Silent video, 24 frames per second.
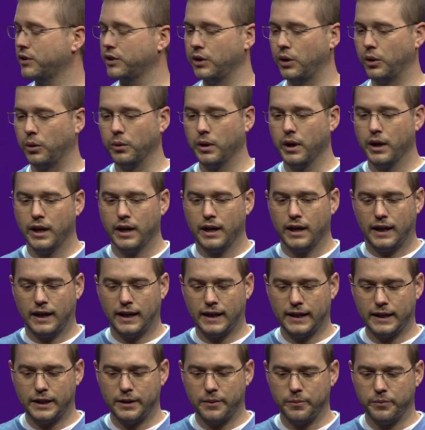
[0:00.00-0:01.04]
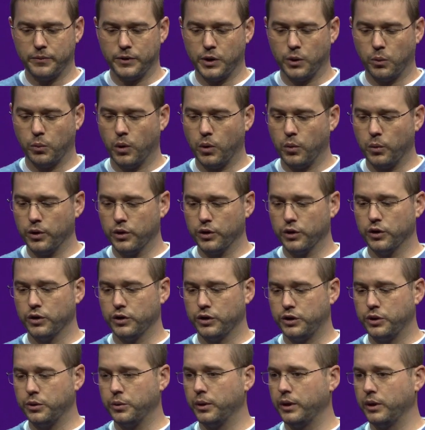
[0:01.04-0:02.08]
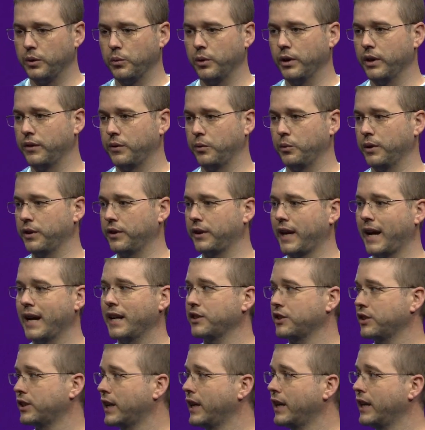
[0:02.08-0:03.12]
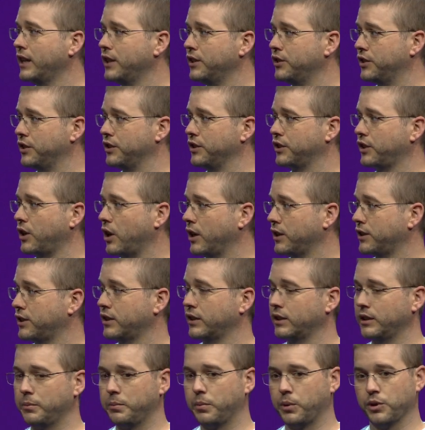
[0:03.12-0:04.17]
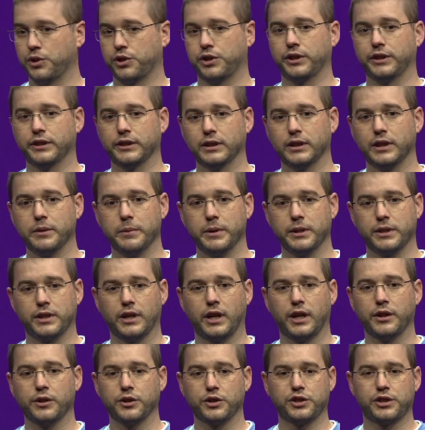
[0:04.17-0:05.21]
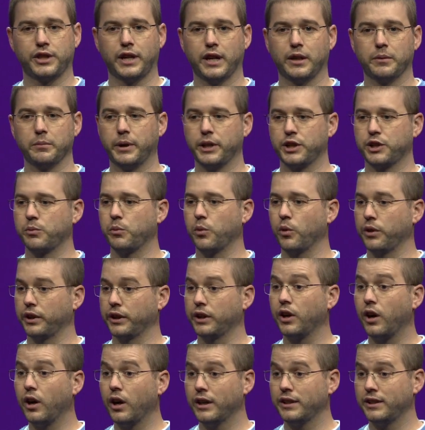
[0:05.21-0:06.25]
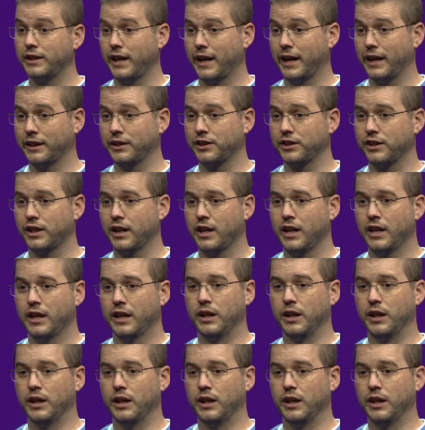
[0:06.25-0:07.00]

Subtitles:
So what we're doing with Cascades is constantly pushing the limit to understand much more the context